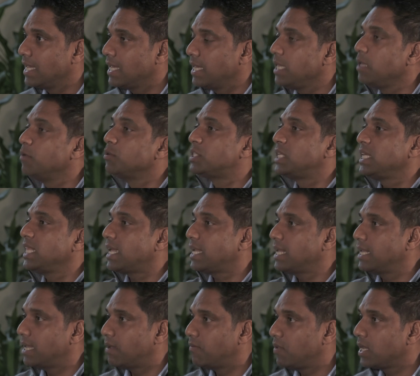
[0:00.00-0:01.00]
You see that
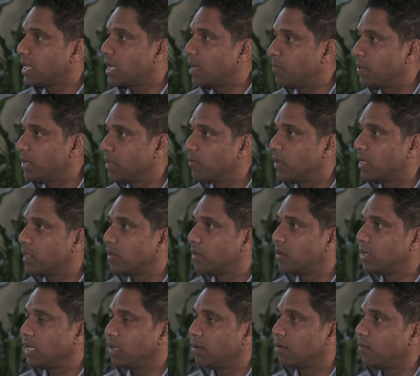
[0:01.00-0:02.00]
in every company,
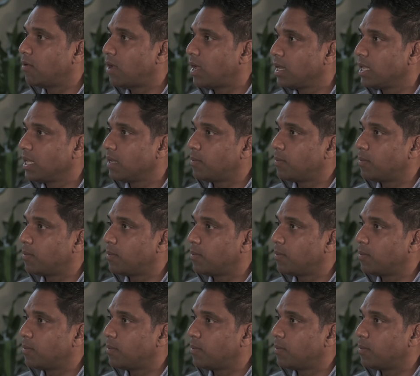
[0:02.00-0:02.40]
whether you're running